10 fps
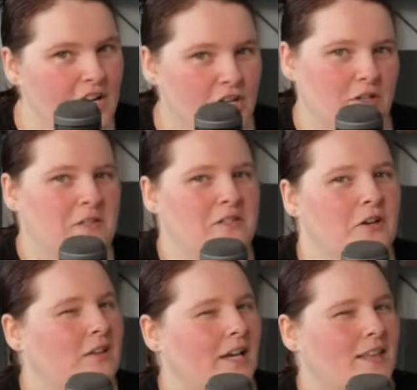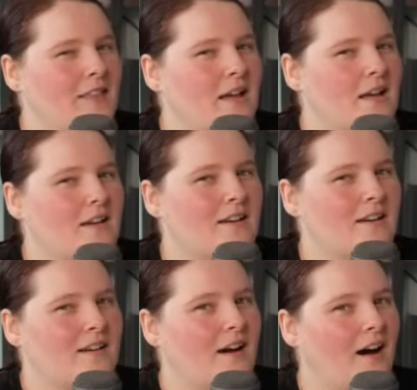So it's not like they
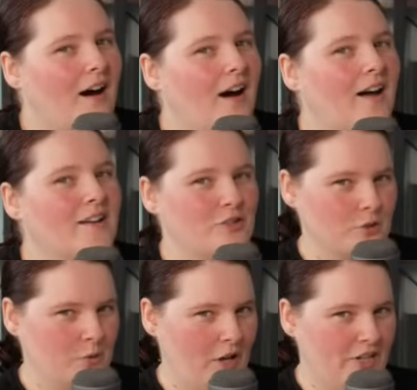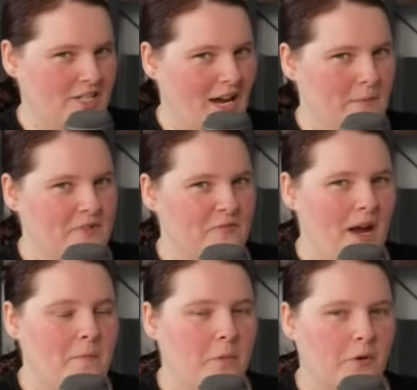can't do other types of
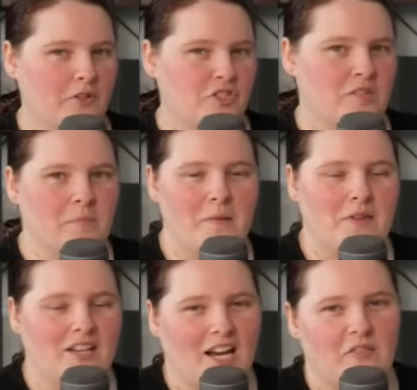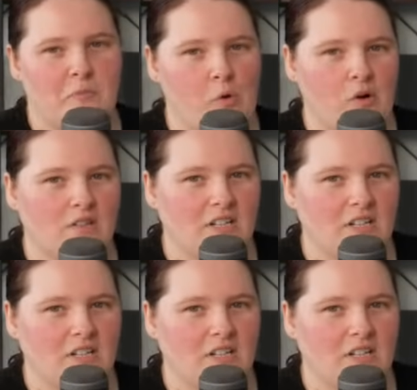paper, it's just maybe they're kind of more